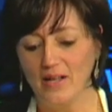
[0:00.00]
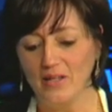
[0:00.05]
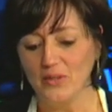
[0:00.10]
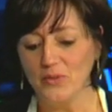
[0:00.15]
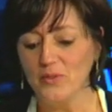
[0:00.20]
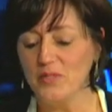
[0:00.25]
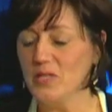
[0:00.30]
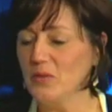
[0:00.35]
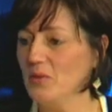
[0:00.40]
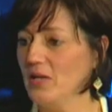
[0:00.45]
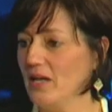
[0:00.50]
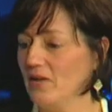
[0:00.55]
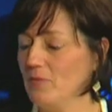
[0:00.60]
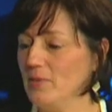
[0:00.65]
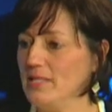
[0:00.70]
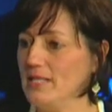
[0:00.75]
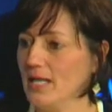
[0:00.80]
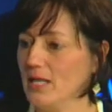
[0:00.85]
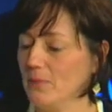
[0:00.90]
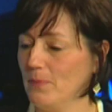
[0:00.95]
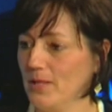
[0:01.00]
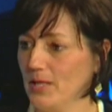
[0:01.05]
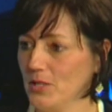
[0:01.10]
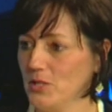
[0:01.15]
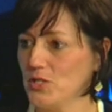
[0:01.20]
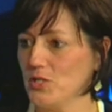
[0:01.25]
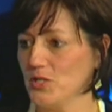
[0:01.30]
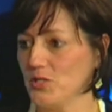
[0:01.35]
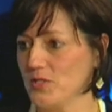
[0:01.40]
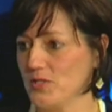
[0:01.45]
Lucy would have me take
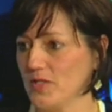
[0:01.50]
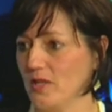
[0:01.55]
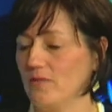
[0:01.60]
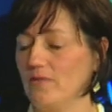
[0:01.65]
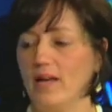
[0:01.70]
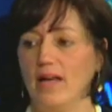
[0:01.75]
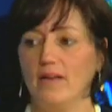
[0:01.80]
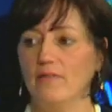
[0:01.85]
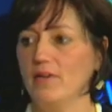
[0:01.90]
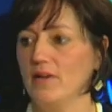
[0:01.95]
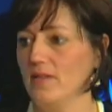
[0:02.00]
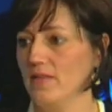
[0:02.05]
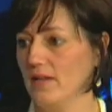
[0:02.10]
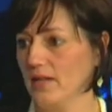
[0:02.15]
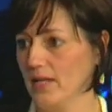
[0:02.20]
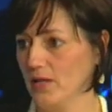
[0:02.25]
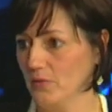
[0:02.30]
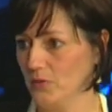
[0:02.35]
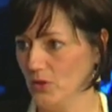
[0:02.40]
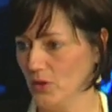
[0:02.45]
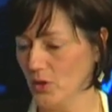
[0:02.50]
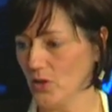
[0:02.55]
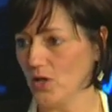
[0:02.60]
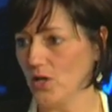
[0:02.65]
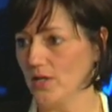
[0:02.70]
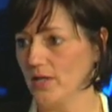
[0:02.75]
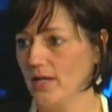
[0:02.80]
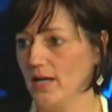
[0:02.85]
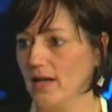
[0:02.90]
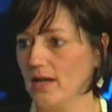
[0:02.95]
pictures of everything out in the
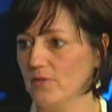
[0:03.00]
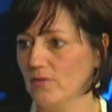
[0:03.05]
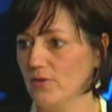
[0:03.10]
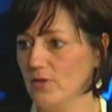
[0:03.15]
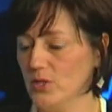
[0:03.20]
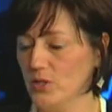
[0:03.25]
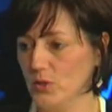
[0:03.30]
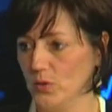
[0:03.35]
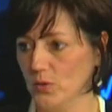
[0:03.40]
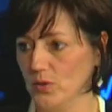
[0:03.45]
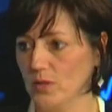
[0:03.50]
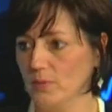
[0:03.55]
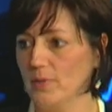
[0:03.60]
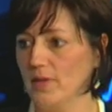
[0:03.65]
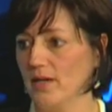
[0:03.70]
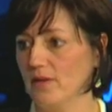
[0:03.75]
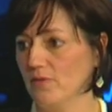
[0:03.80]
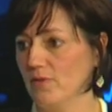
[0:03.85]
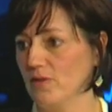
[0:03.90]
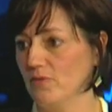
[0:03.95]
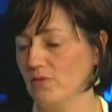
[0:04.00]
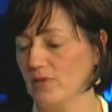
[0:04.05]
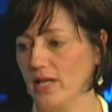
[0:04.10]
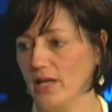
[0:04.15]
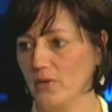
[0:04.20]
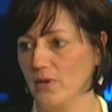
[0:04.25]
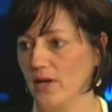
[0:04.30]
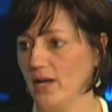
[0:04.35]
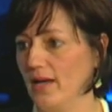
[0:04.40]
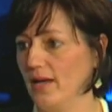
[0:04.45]
garden every tulip, every flower,